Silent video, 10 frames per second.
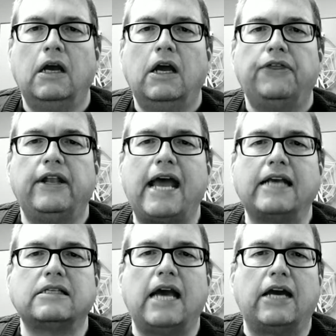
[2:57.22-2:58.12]
The
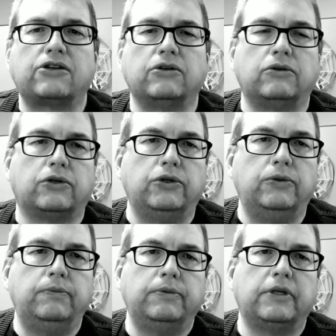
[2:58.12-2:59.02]
next national
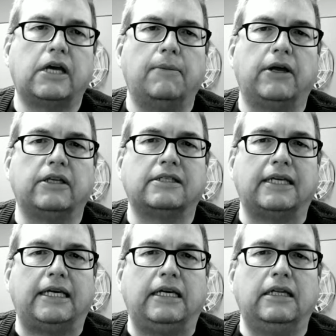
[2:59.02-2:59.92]
group to come on the
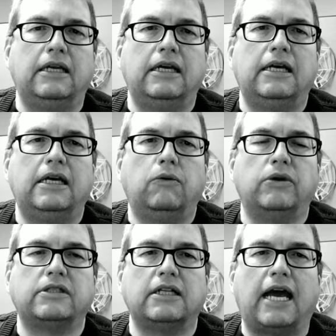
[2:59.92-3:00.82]
scene
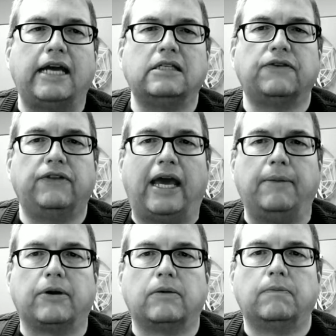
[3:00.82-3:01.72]
was the Knights of
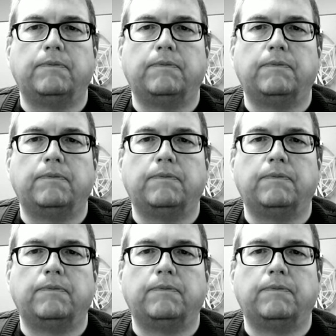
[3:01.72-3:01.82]
Labor.